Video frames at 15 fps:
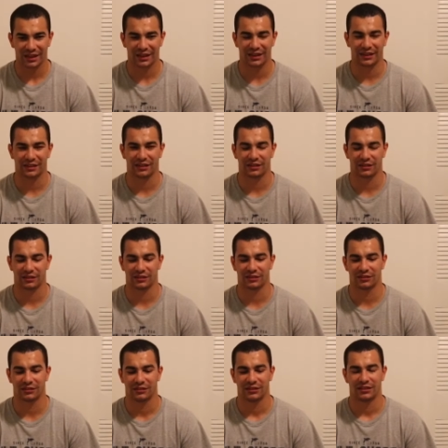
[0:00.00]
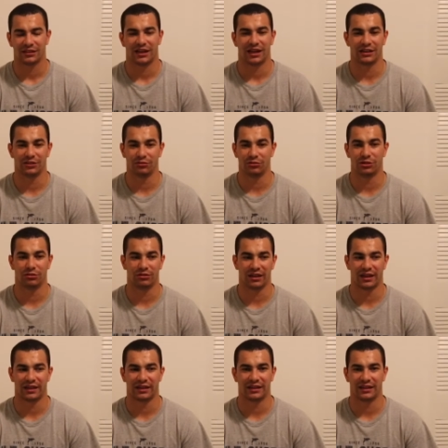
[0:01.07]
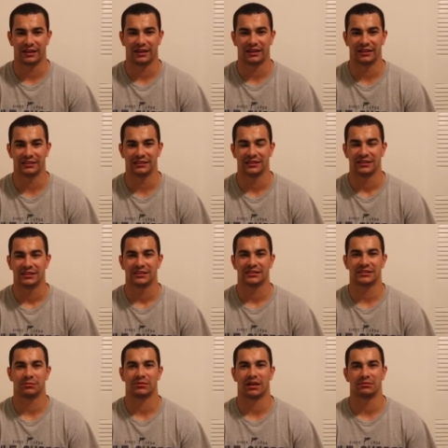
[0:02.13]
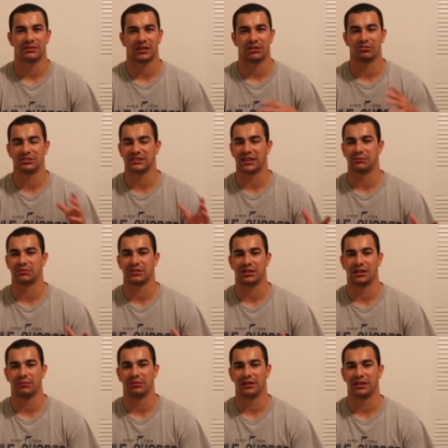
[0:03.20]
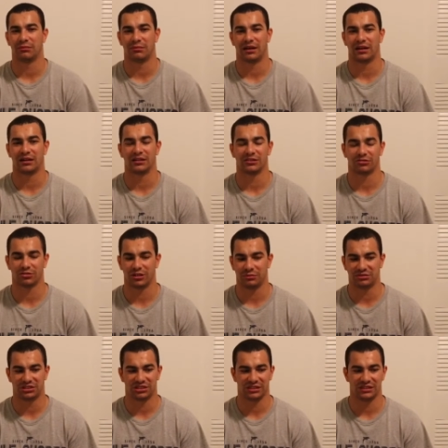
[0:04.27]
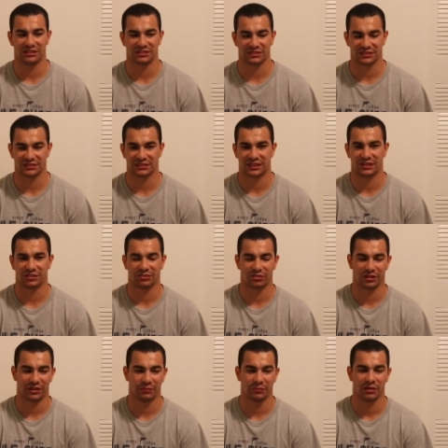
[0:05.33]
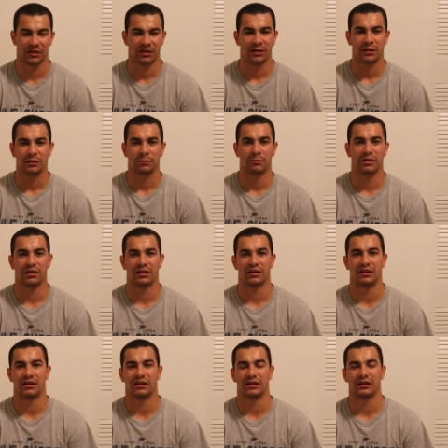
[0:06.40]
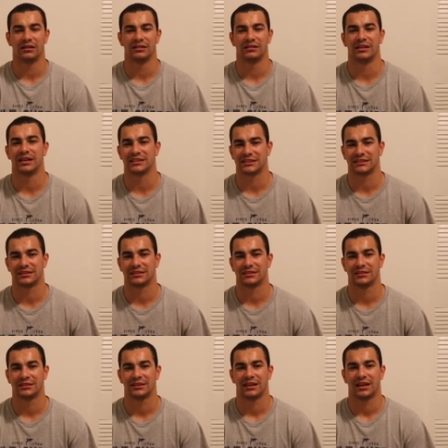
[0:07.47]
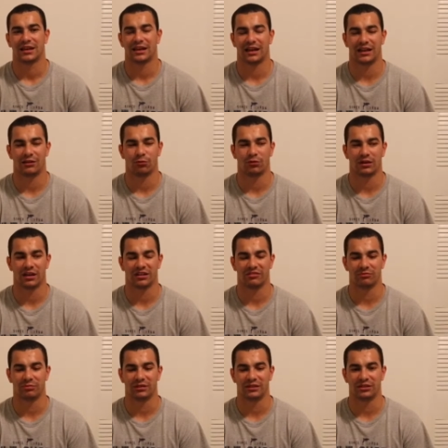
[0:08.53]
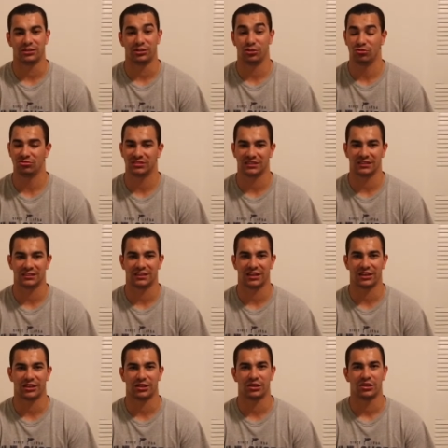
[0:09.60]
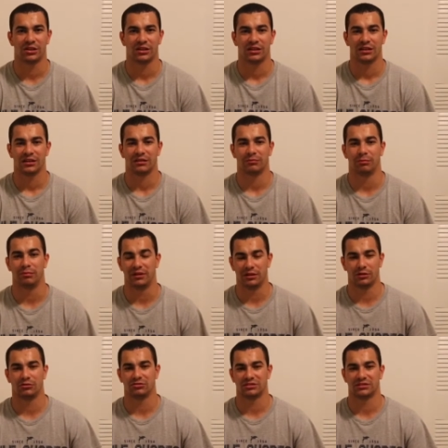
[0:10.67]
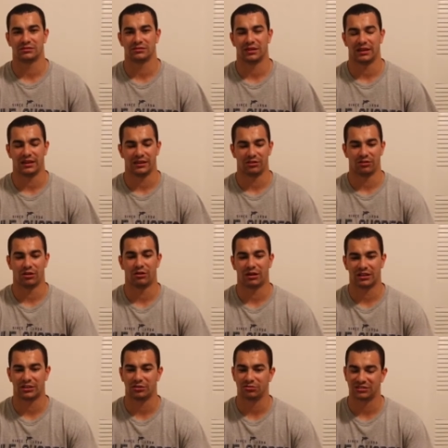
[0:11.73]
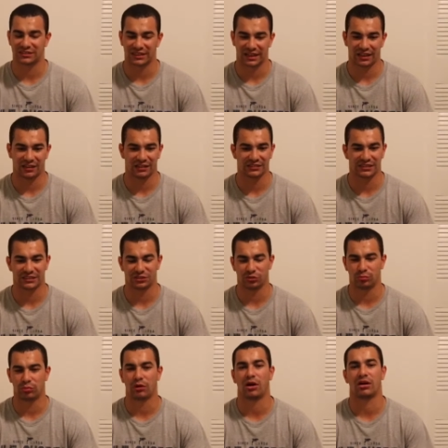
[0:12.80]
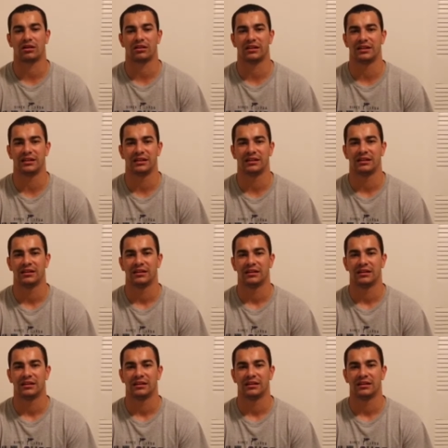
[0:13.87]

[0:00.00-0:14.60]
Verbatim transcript: and I do that. And sometimes I go to Sam's Club and get my cream cheese and sour cream, but that's kind of what I've been using there, meals. And you know, I do salads, I do broccoli,